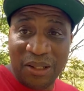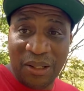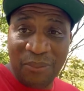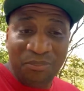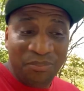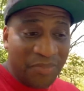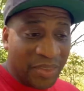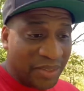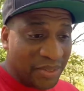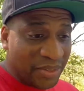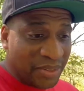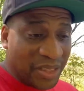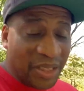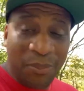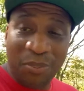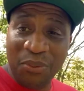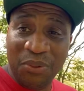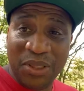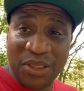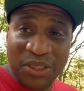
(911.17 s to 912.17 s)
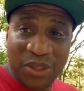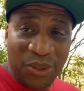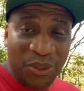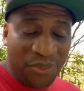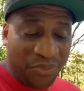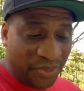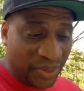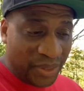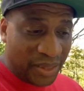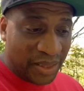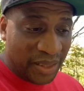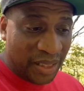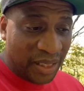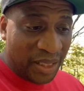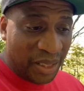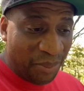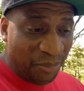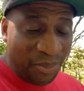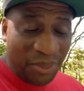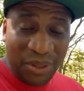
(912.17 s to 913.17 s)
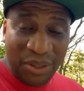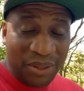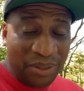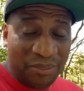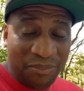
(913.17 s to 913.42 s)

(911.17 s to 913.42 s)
uh, slippery surface, but